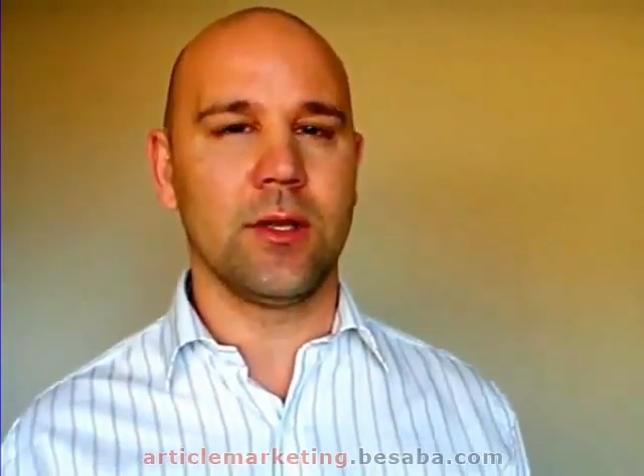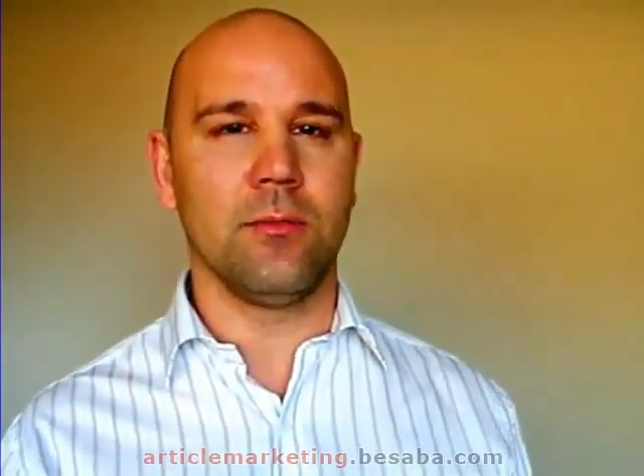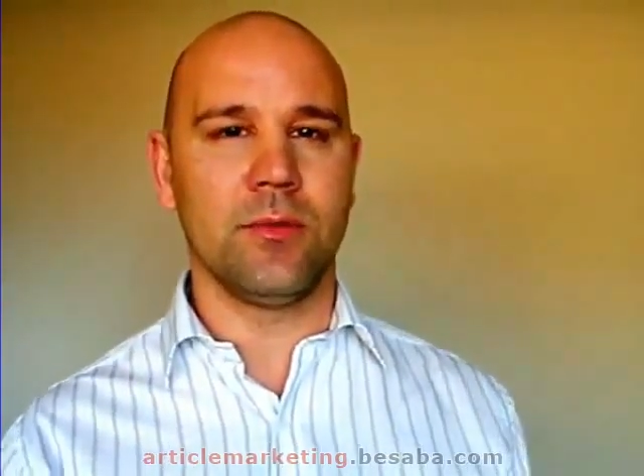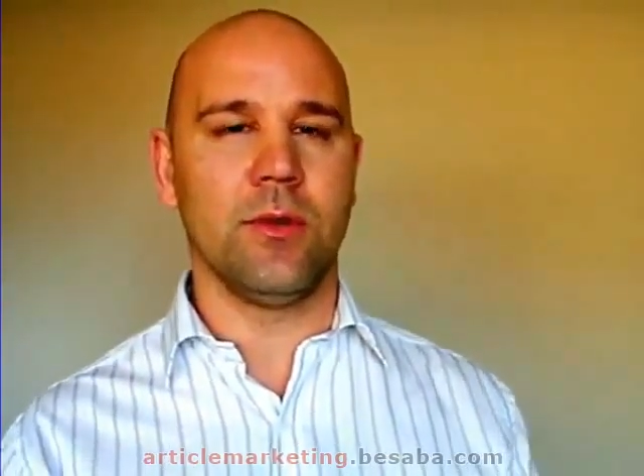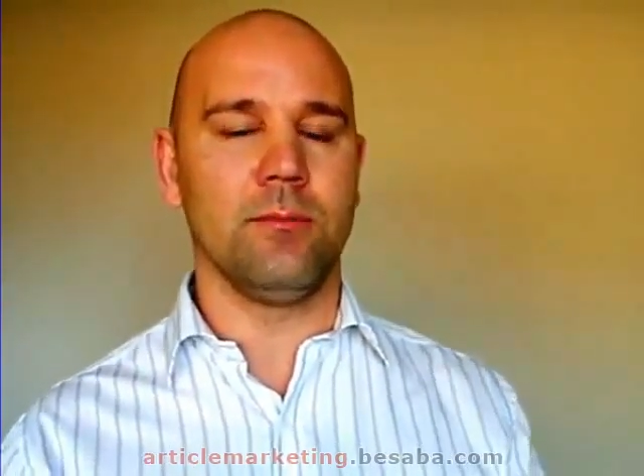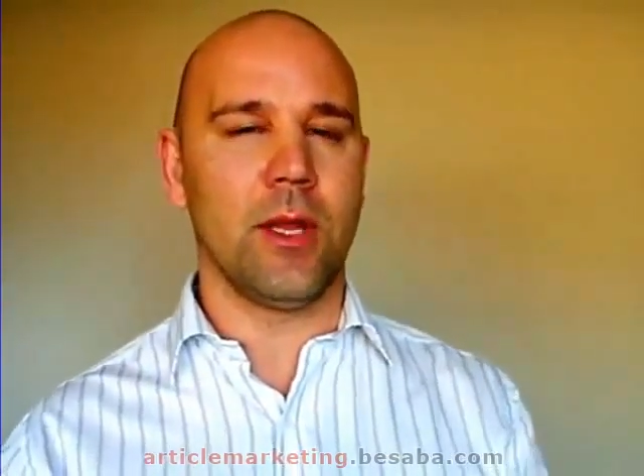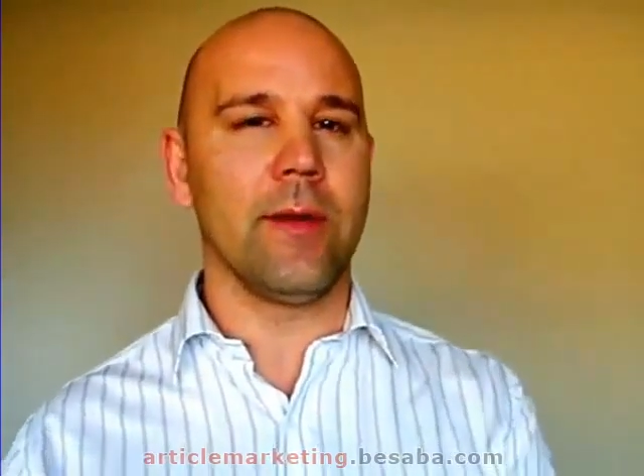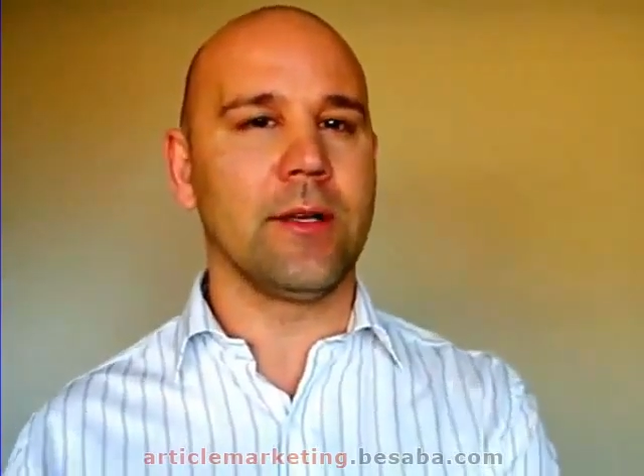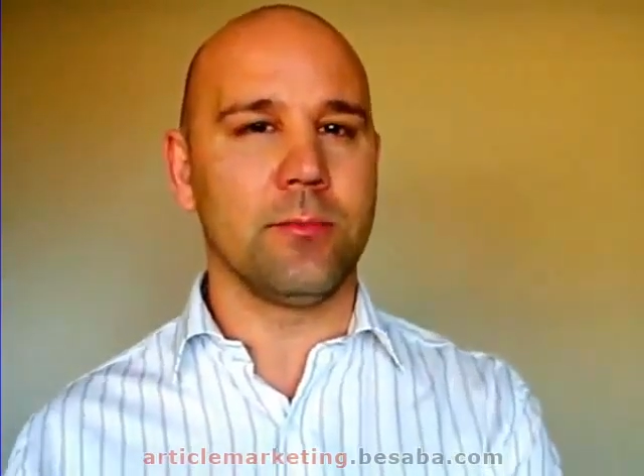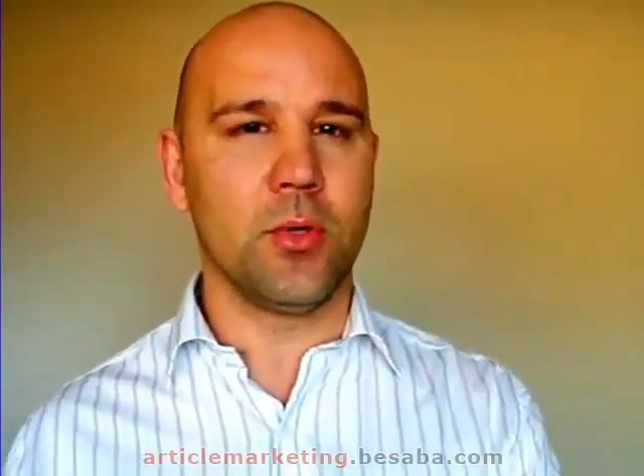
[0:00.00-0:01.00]
So I'm, I'm,
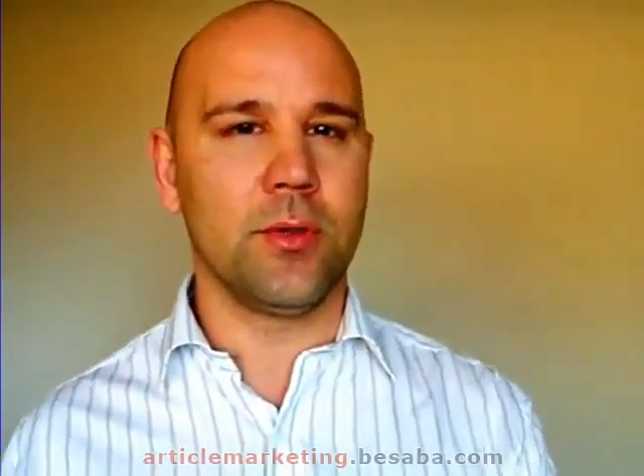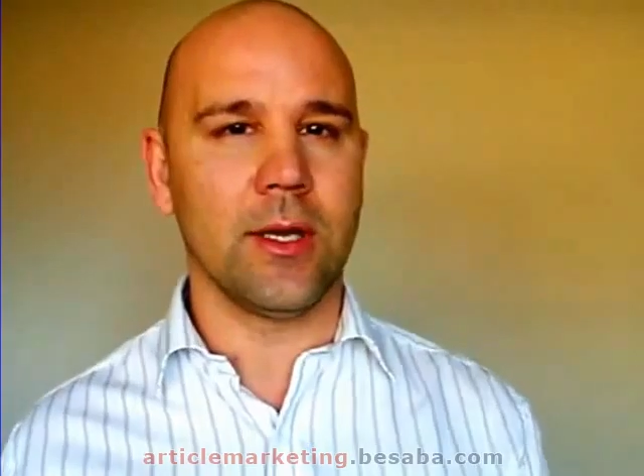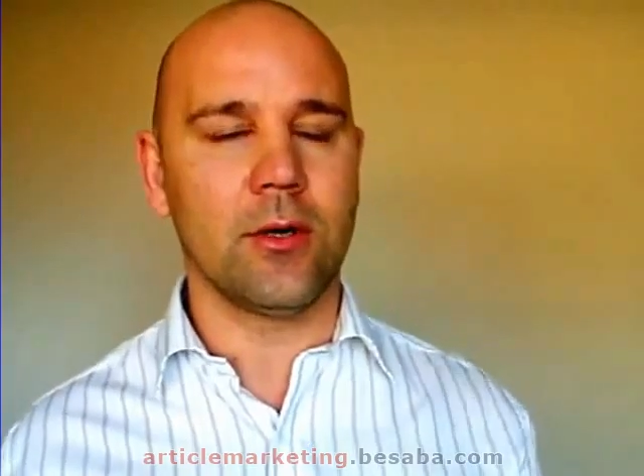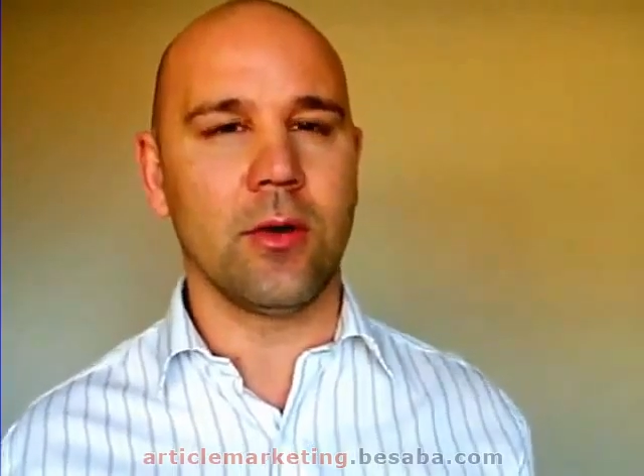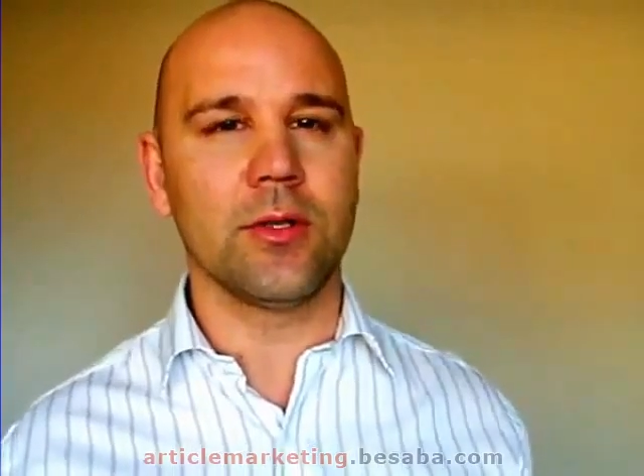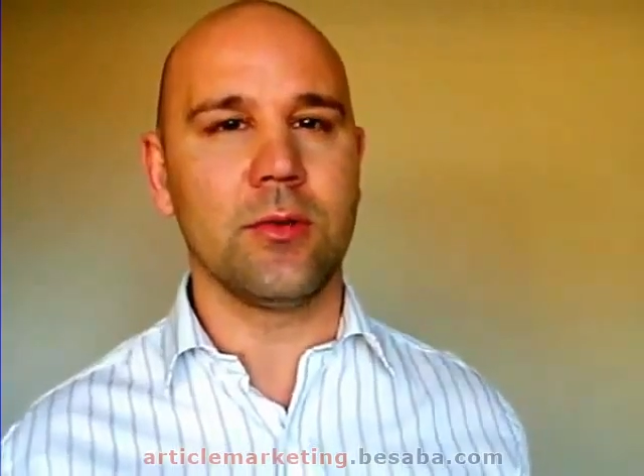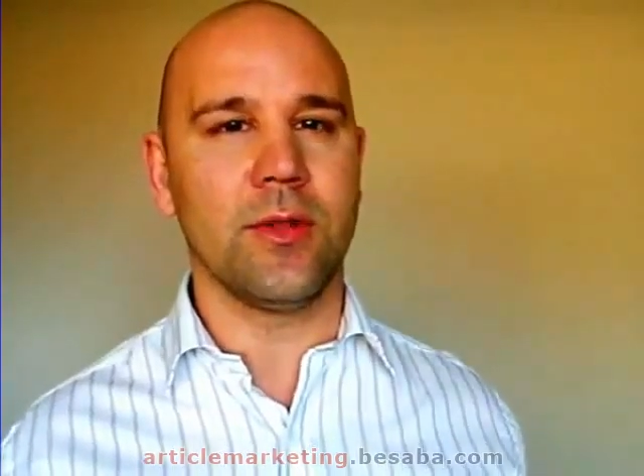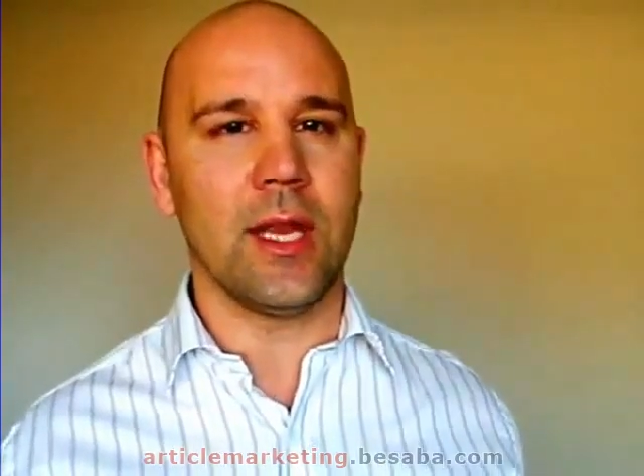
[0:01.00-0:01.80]
going to put that across all